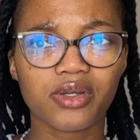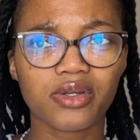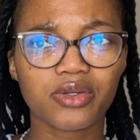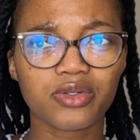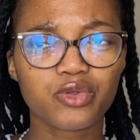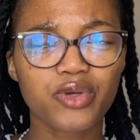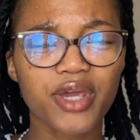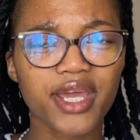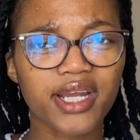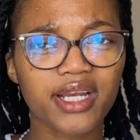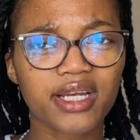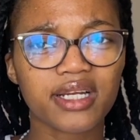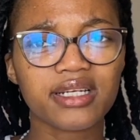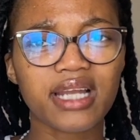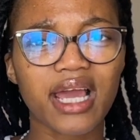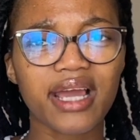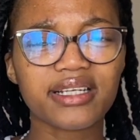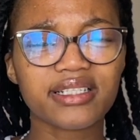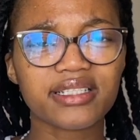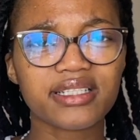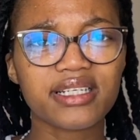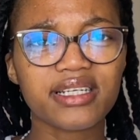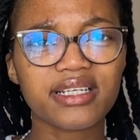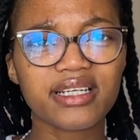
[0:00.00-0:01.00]

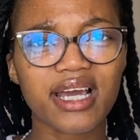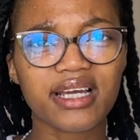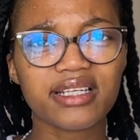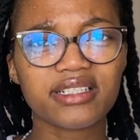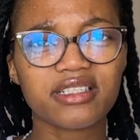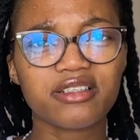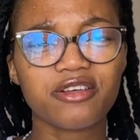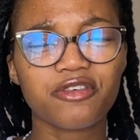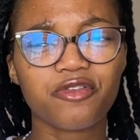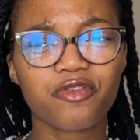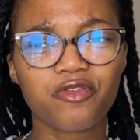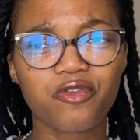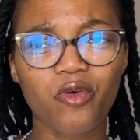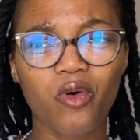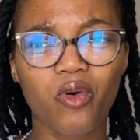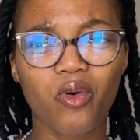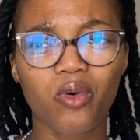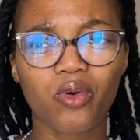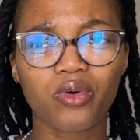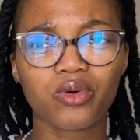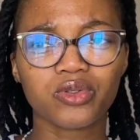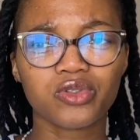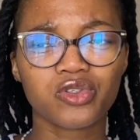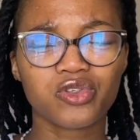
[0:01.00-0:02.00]

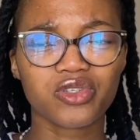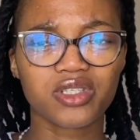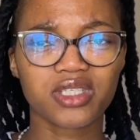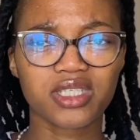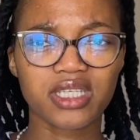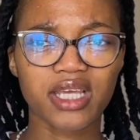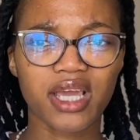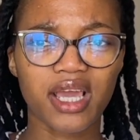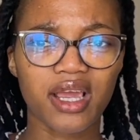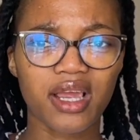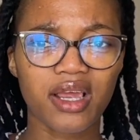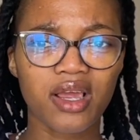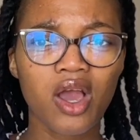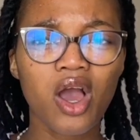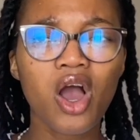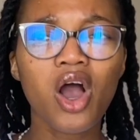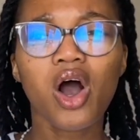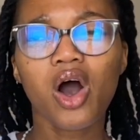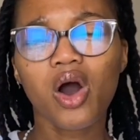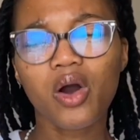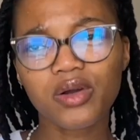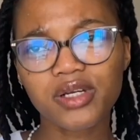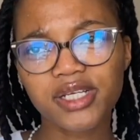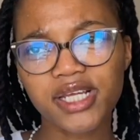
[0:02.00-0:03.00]
1994 to say,
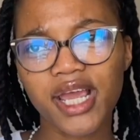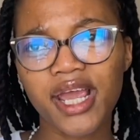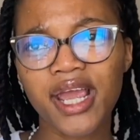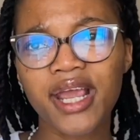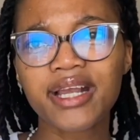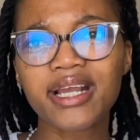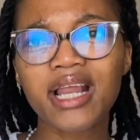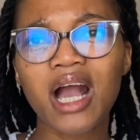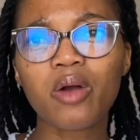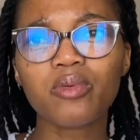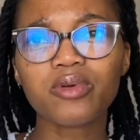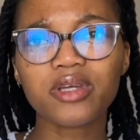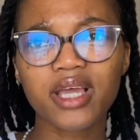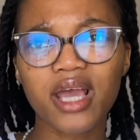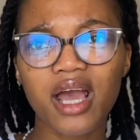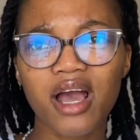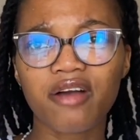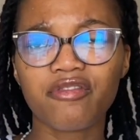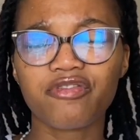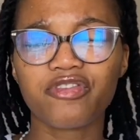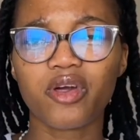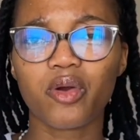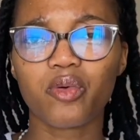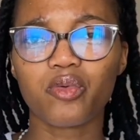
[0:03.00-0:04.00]
okay, now we
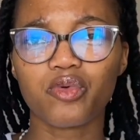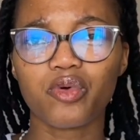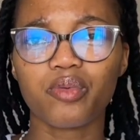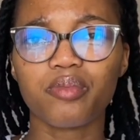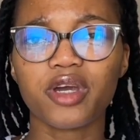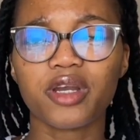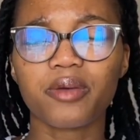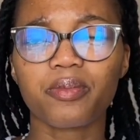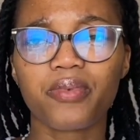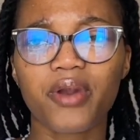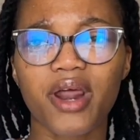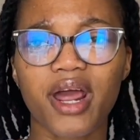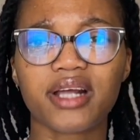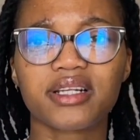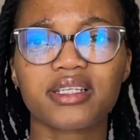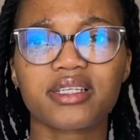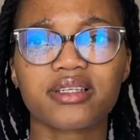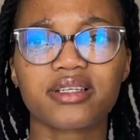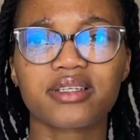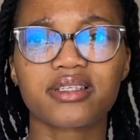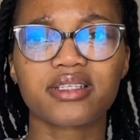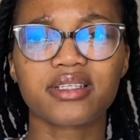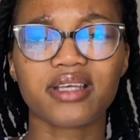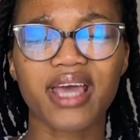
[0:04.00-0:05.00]
have the Women
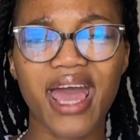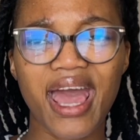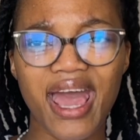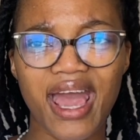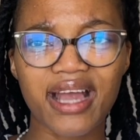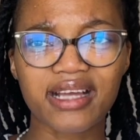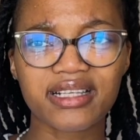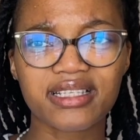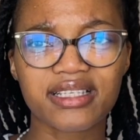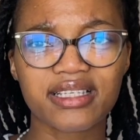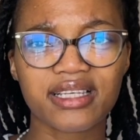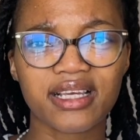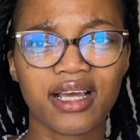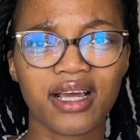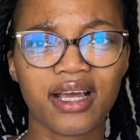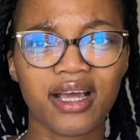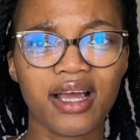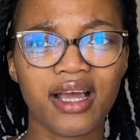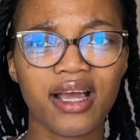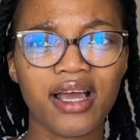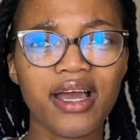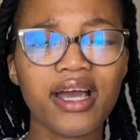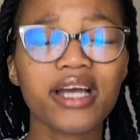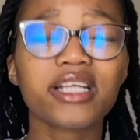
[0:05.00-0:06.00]
Practice Act.
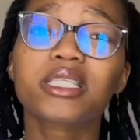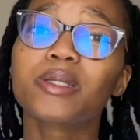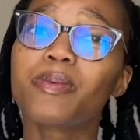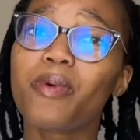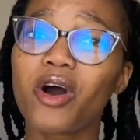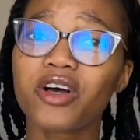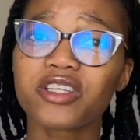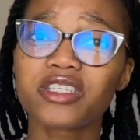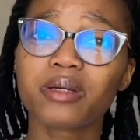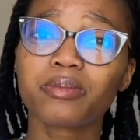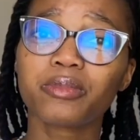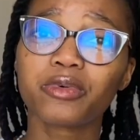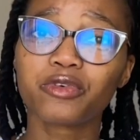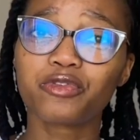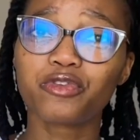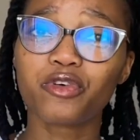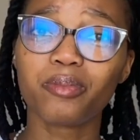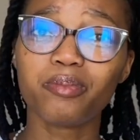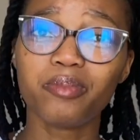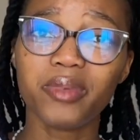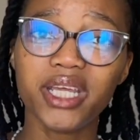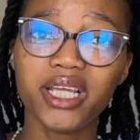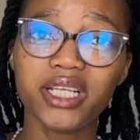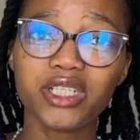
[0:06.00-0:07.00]
It's possible for
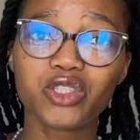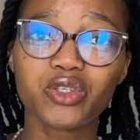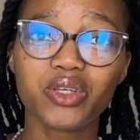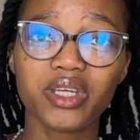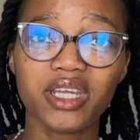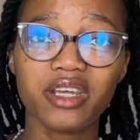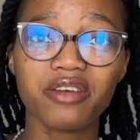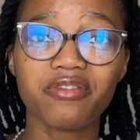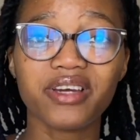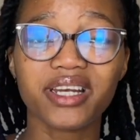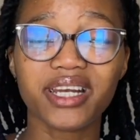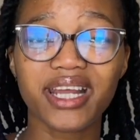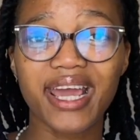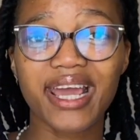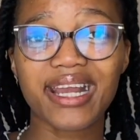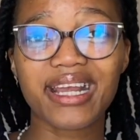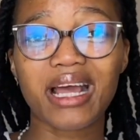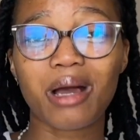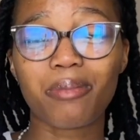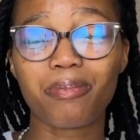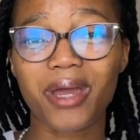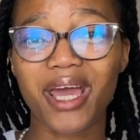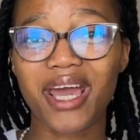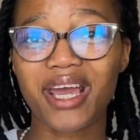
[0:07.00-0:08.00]
me to even end
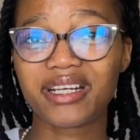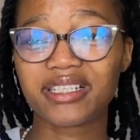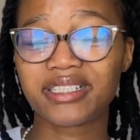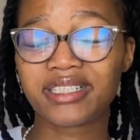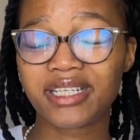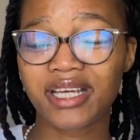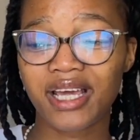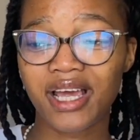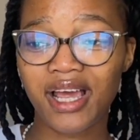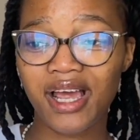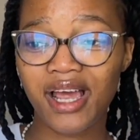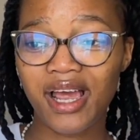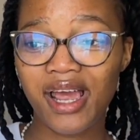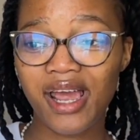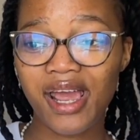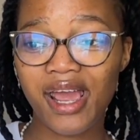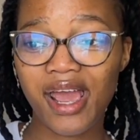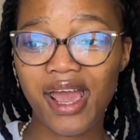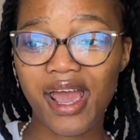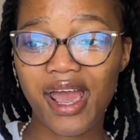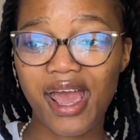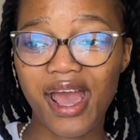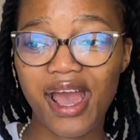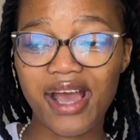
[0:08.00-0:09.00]
up
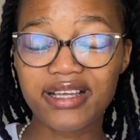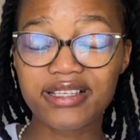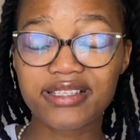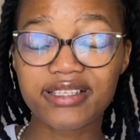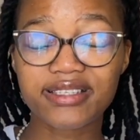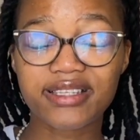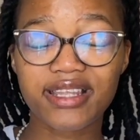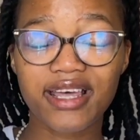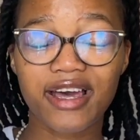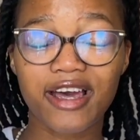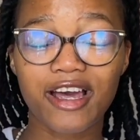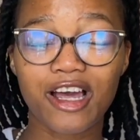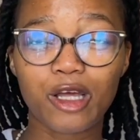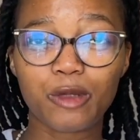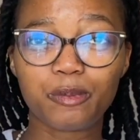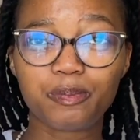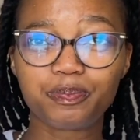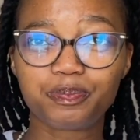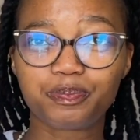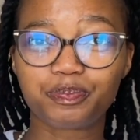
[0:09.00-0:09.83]
as a